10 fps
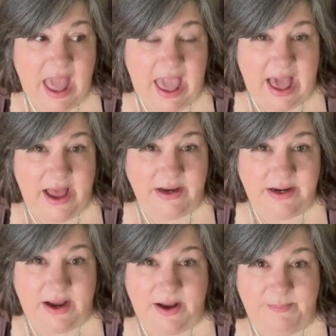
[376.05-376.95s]

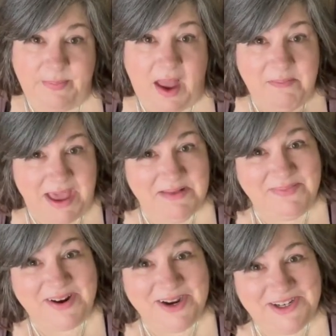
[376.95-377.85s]
And I met and
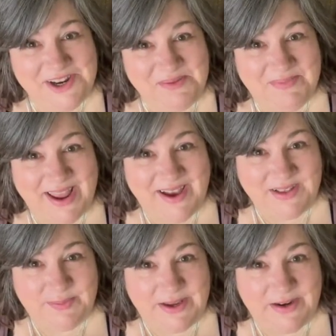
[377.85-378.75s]
married Jim, my
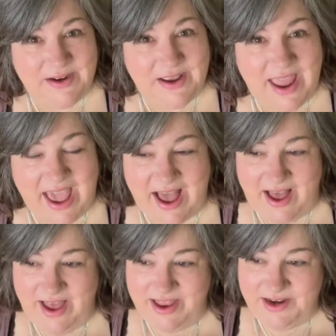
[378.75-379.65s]
husband,
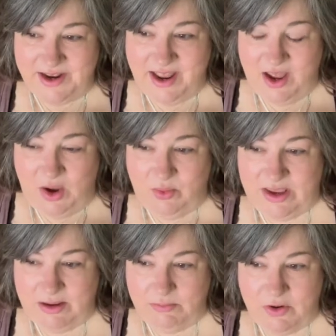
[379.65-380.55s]
and
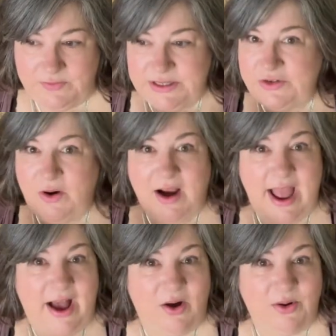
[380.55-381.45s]
we moved into our
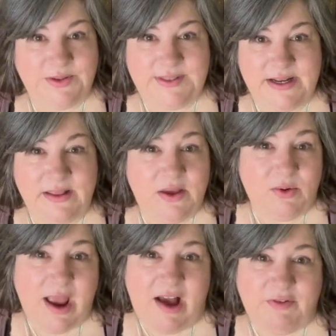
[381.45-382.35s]
house. And there
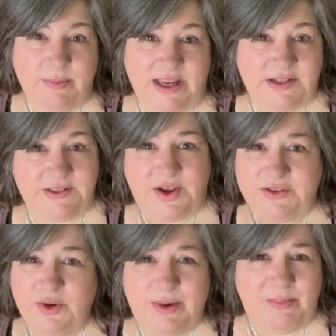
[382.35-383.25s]
were affirmations
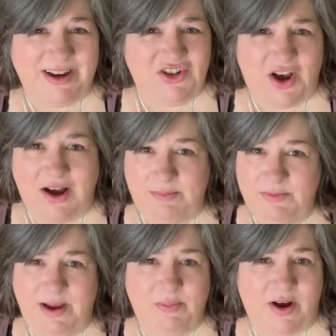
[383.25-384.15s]
also about my job
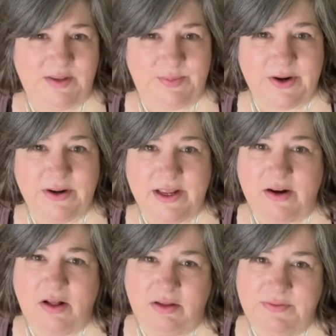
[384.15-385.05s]
and my prosperity
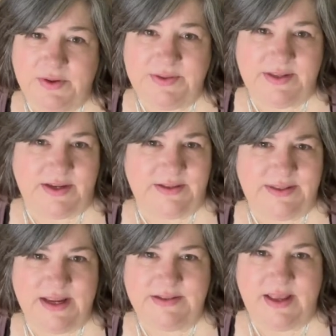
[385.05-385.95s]
and all of those things.
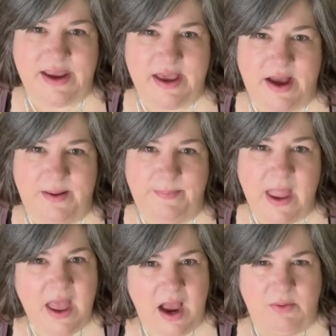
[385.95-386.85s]
Things like, I
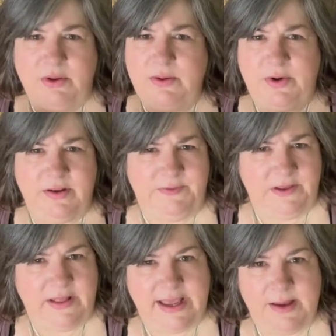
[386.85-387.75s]
really want to feel
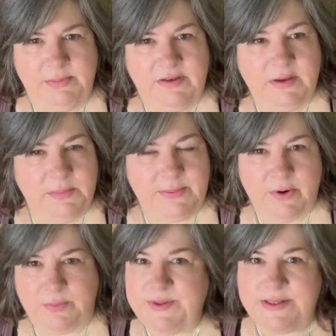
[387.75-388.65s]
like I'm living my
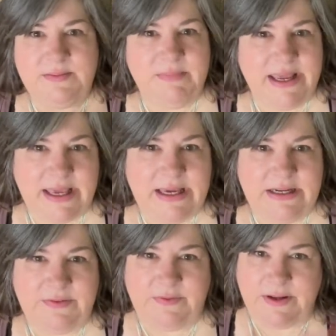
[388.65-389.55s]
purpose and making a
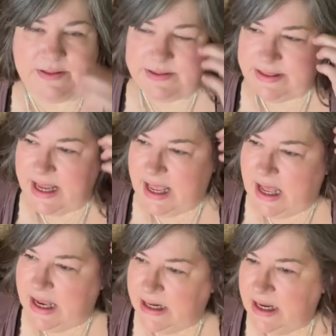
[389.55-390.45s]
difference,
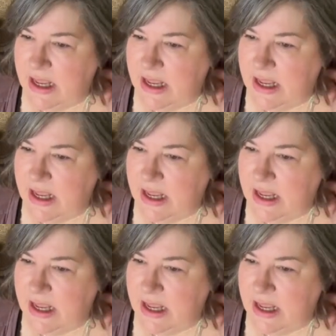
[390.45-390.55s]
and